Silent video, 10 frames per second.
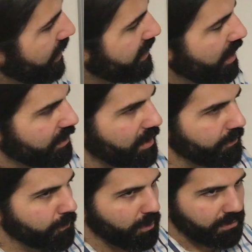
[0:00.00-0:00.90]
Now, the
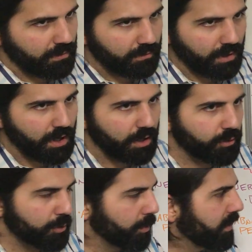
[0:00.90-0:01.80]
fourth
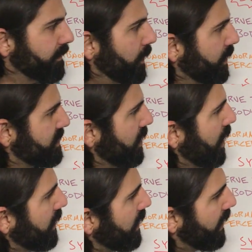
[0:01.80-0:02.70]
group we're going to focus
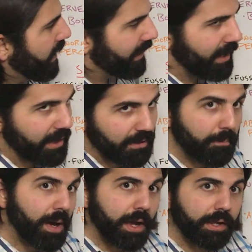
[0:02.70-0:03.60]
on, I kind of
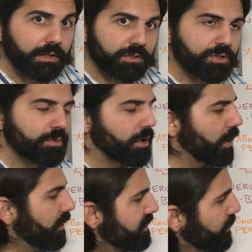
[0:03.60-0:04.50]
combined two
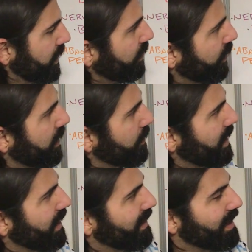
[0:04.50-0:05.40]
nerves, but they're going to
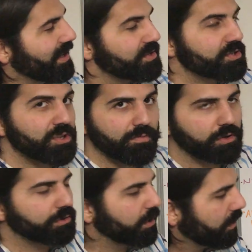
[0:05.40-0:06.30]
be the
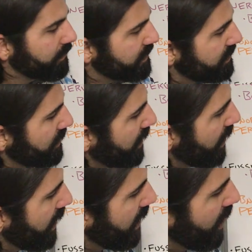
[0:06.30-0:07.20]
cervical nerves.
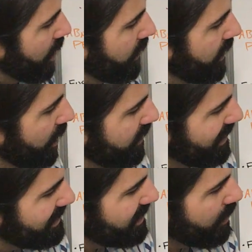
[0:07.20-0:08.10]
They are the
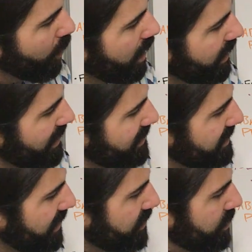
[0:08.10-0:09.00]
C1 and
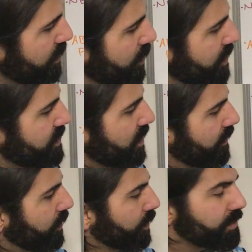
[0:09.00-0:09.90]
C2
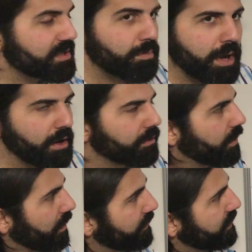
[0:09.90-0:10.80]
cervical spinal
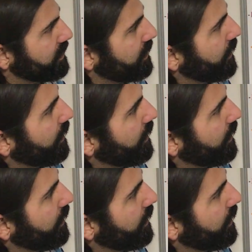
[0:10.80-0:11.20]
nerves.